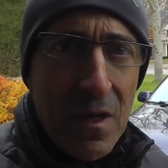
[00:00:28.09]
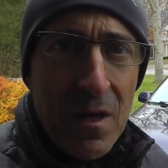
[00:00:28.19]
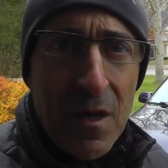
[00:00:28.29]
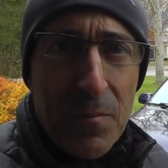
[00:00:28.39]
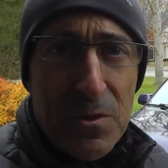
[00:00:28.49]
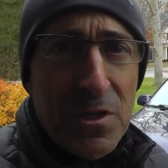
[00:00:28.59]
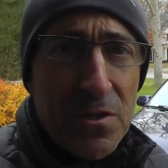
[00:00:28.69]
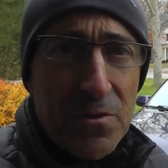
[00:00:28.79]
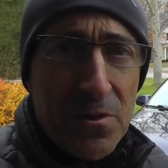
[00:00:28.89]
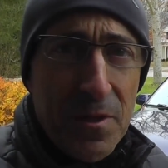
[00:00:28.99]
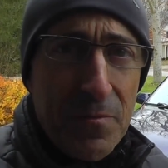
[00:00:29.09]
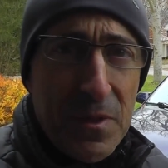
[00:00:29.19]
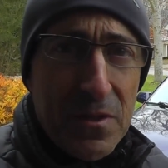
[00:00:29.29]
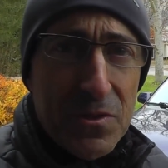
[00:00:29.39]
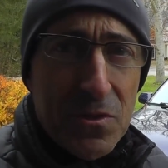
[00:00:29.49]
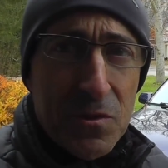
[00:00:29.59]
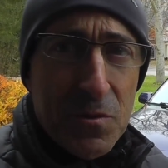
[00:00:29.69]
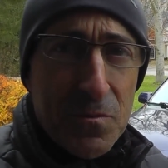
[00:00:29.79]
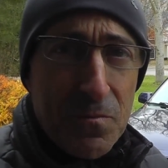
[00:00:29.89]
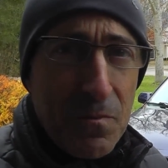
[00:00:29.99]
Particularly because
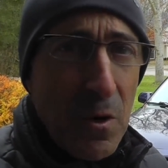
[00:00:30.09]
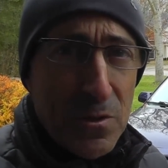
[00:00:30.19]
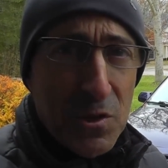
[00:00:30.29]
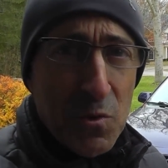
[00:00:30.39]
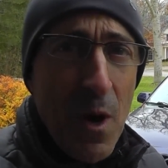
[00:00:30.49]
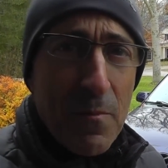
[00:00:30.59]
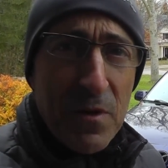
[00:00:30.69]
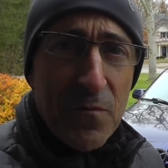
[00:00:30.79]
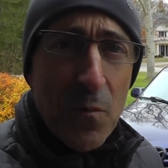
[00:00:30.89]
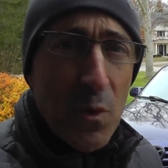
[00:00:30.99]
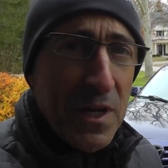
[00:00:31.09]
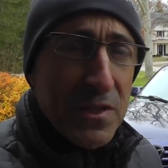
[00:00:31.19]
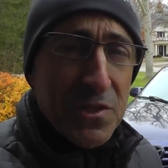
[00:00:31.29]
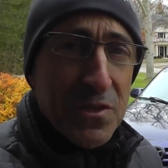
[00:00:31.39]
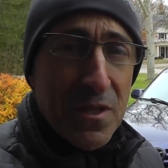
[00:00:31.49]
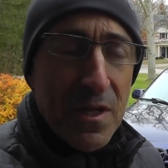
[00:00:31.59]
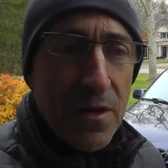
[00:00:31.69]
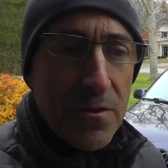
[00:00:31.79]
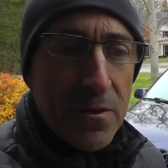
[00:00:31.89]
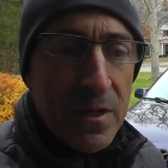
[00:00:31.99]
there's parts swapping from one engine to the
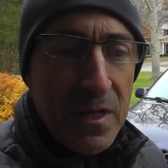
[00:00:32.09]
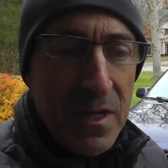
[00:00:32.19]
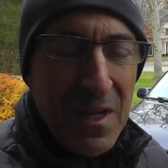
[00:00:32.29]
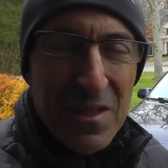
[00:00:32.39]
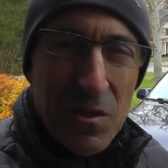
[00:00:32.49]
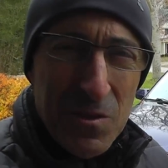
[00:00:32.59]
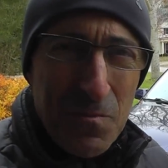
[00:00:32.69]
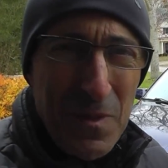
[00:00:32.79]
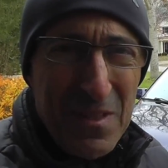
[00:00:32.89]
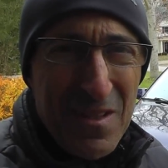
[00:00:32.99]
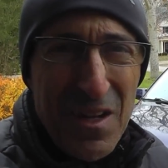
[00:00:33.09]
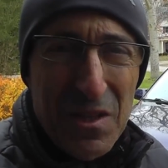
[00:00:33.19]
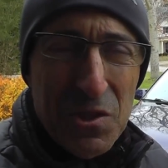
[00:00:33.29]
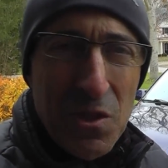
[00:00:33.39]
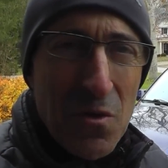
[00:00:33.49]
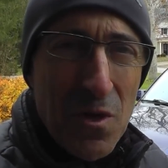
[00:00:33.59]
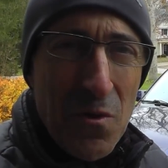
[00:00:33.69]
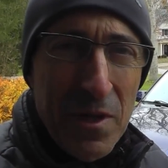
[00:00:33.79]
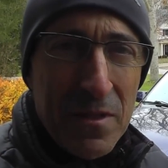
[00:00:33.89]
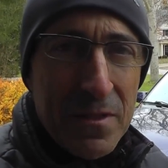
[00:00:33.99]
other. So it's been kind of slow
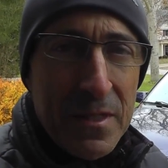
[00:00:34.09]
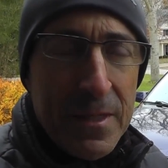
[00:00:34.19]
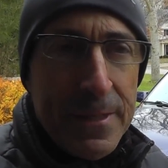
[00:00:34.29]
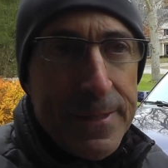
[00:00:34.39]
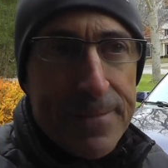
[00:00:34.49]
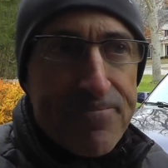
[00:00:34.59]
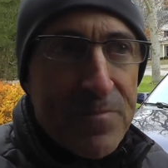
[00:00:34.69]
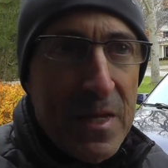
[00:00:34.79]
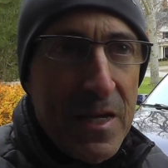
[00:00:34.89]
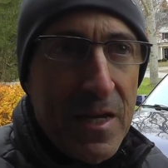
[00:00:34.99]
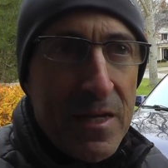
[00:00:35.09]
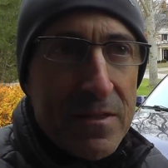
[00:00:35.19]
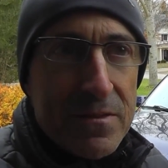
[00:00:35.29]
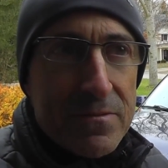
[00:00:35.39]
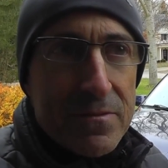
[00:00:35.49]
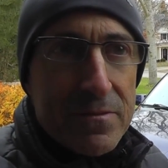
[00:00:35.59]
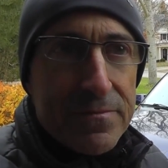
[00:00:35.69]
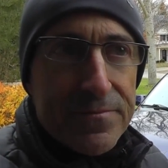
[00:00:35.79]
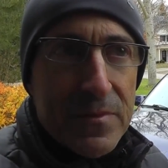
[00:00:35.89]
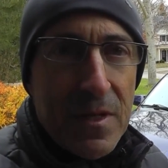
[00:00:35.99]
going, and
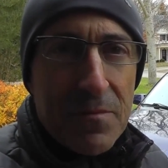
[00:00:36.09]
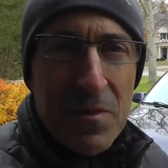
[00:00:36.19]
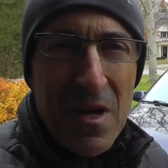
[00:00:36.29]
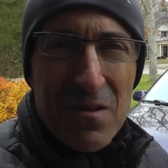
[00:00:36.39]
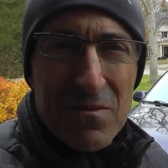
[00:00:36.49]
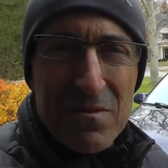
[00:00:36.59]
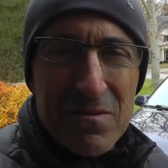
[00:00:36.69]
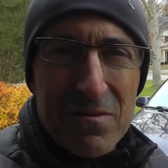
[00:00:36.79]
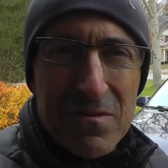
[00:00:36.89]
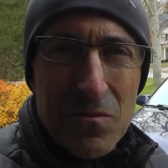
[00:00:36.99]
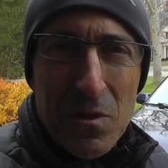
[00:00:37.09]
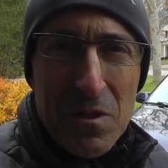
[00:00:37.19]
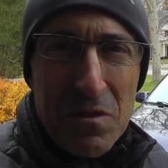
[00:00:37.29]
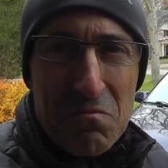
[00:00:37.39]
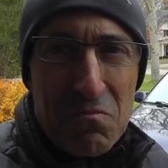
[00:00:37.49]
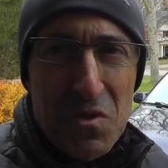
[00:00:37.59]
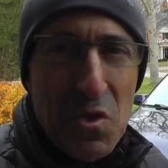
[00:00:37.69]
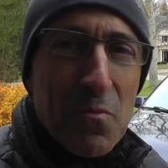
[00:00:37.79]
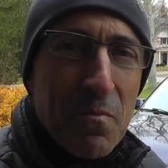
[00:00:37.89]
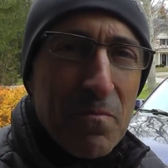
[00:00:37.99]
I'm not really
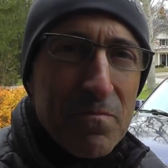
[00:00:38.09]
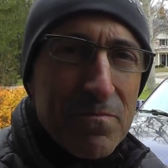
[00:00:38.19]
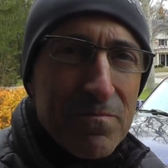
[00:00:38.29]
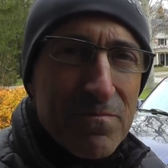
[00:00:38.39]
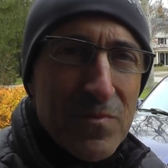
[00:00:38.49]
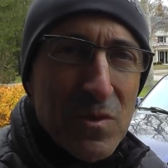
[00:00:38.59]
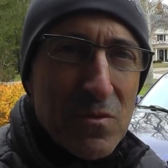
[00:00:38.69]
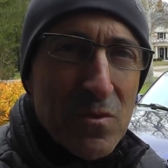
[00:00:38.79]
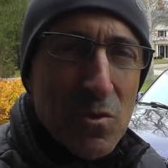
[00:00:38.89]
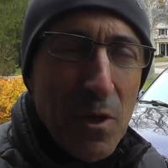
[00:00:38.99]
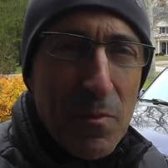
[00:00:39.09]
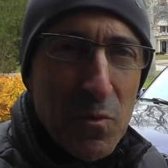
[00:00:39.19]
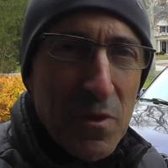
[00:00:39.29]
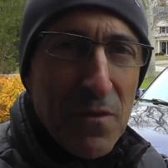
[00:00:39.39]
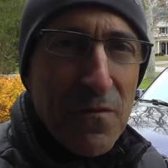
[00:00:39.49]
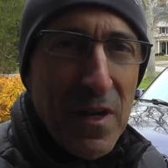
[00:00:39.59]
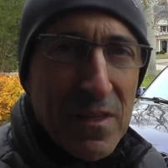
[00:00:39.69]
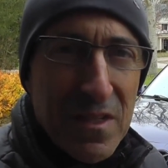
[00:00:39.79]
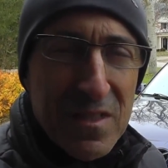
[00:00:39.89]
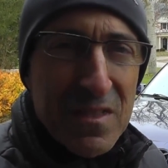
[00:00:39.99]
too troubled with the fact
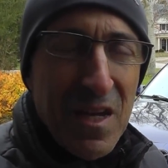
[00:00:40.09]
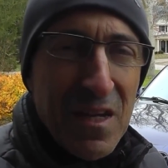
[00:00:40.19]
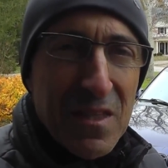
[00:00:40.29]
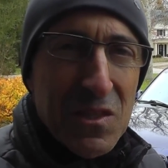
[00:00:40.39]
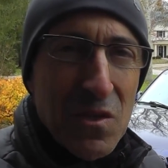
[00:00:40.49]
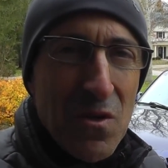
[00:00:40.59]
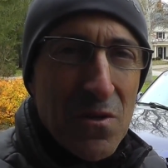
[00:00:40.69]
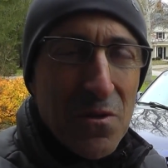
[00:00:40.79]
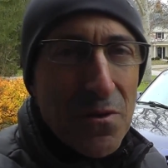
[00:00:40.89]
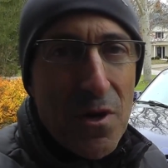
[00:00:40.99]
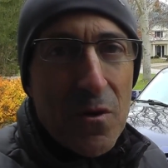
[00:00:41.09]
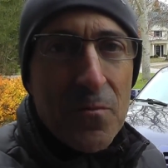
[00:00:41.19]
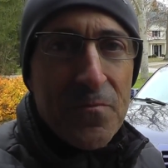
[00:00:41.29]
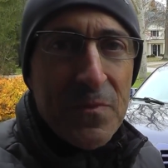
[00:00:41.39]
that it's taken this long, although